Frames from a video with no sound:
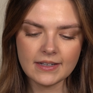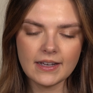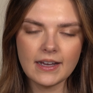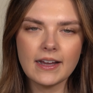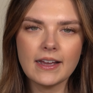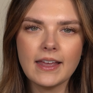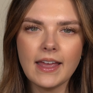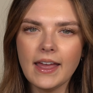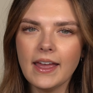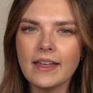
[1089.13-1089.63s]

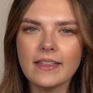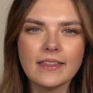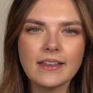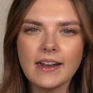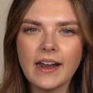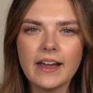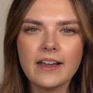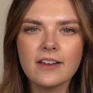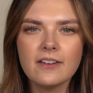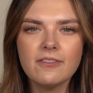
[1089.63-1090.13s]
again, that
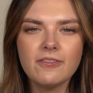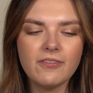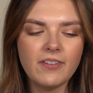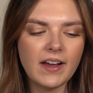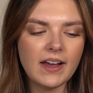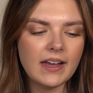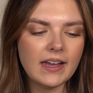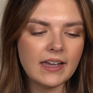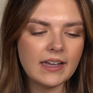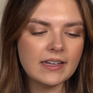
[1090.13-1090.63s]
I could
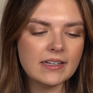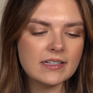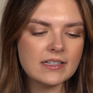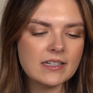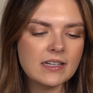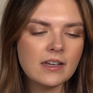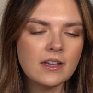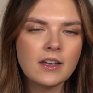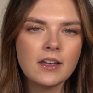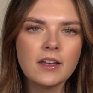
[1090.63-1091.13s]
find
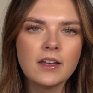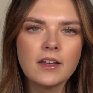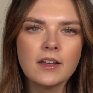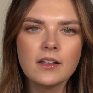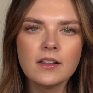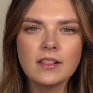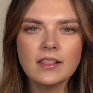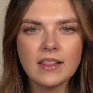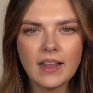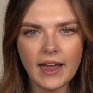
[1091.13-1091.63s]

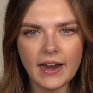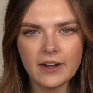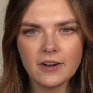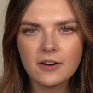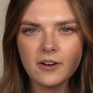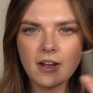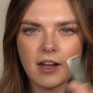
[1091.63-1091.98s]
lighter